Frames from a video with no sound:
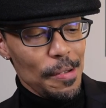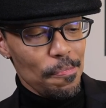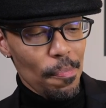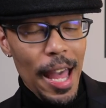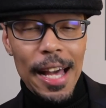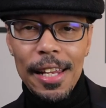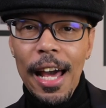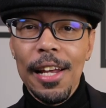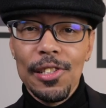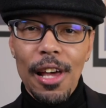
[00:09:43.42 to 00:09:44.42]
man,
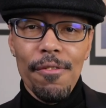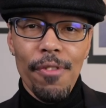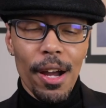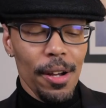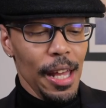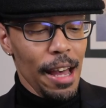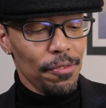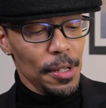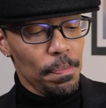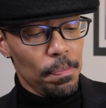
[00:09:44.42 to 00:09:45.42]
that is a very
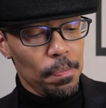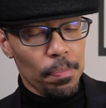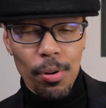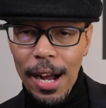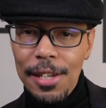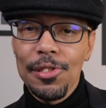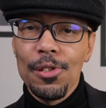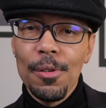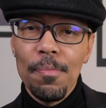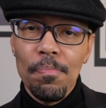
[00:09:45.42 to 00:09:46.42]
hefty price
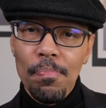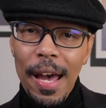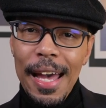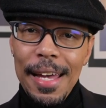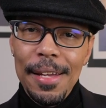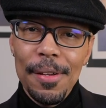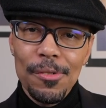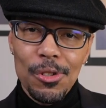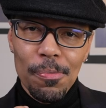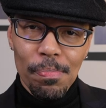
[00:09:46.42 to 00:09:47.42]
to pay
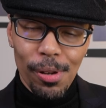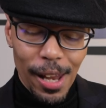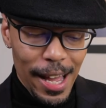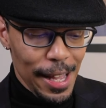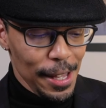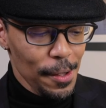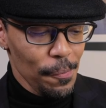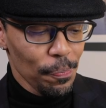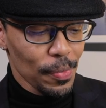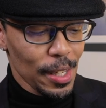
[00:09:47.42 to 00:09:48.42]
to play
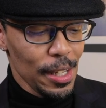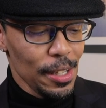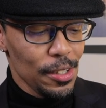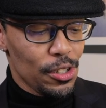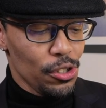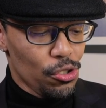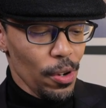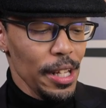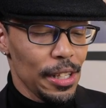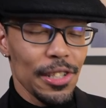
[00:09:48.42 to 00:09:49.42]
to
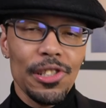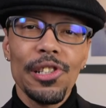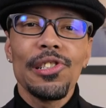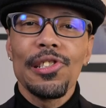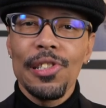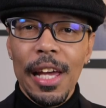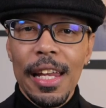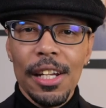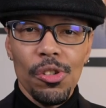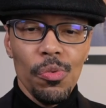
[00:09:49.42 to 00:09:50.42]
drink this, just to say
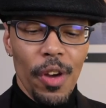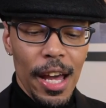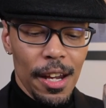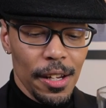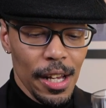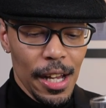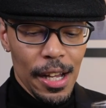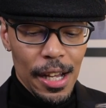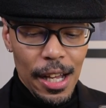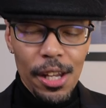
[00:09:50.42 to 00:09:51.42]
that you've had it.
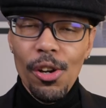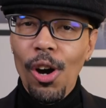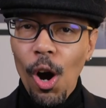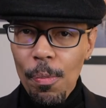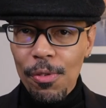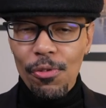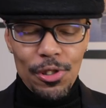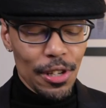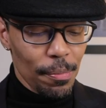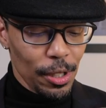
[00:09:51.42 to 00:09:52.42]
And you're hoping for
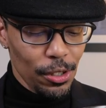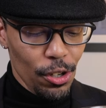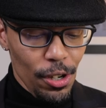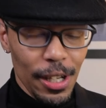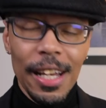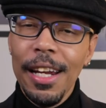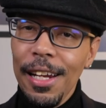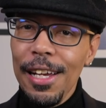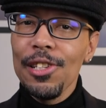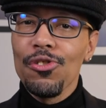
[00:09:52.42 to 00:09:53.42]
something good. And it
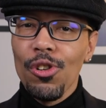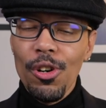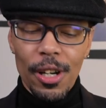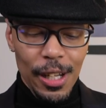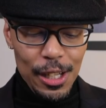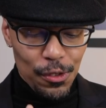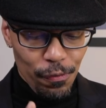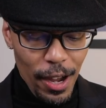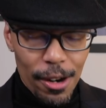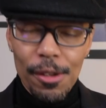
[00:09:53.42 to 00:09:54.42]
is good. It's
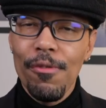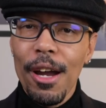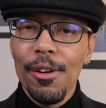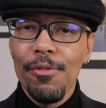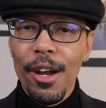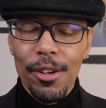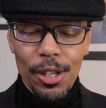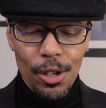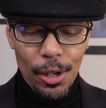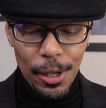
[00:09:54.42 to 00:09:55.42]
very, very, very
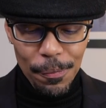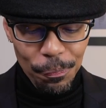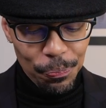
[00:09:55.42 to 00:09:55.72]
good.